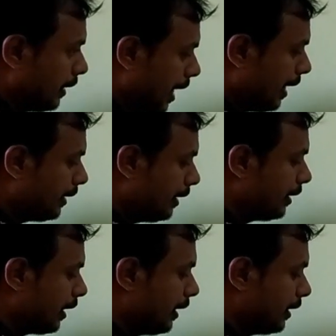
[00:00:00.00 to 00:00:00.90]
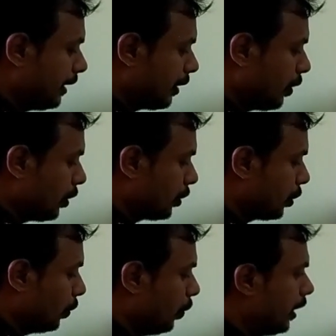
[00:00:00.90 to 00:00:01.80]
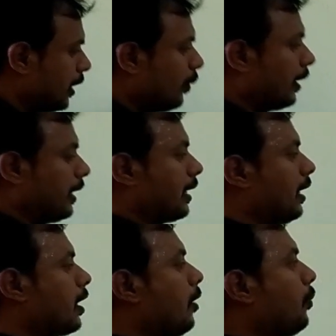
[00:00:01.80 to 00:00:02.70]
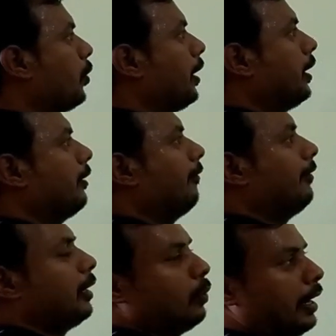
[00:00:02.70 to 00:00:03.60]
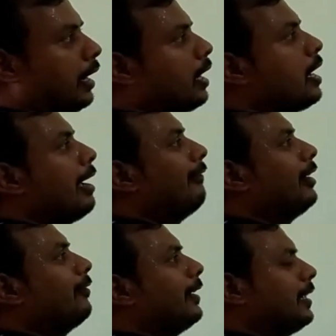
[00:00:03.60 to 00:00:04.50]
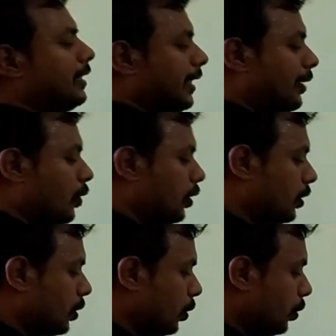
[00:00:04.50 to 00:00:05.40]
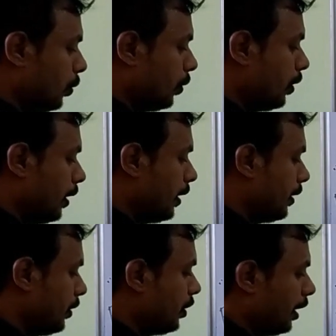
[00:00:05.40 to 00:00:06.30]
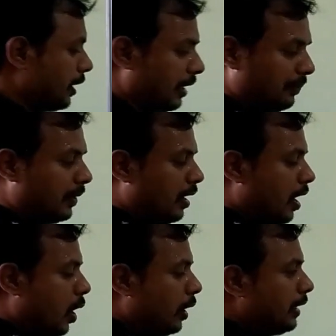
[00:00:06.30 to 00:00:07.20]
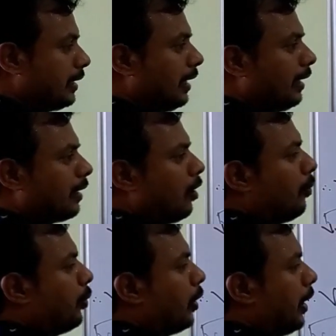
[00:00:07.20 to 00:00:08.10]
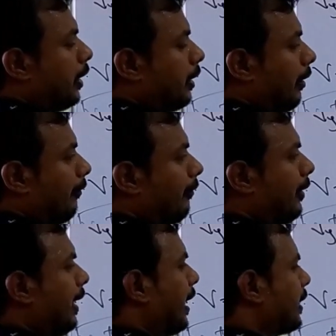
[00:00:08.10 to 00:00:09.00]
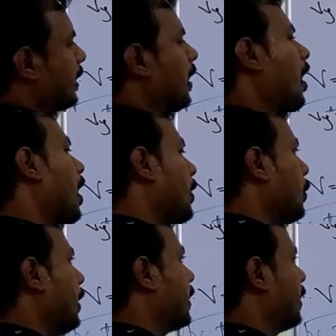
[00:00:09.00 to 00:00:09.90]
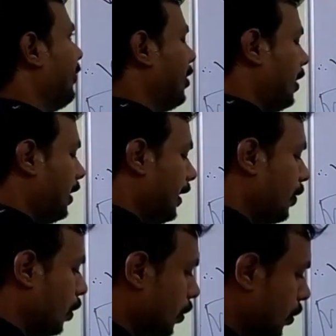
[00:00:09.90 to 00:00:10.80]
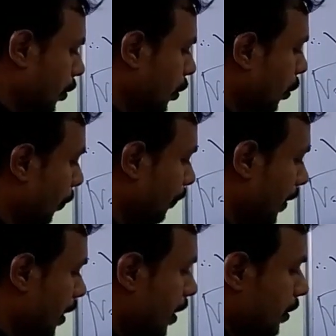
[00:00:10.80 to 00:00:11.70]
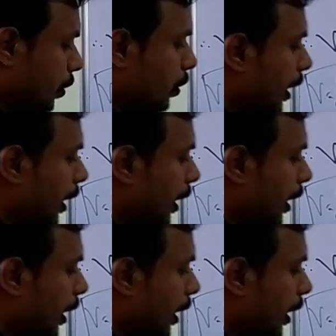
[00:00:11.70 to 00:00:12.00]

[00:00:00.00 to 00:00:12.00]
tan theta is equals to, what is the vertical component? Vy. Vy is equals to gt. Horizontal component vx or ux which is equals to u. So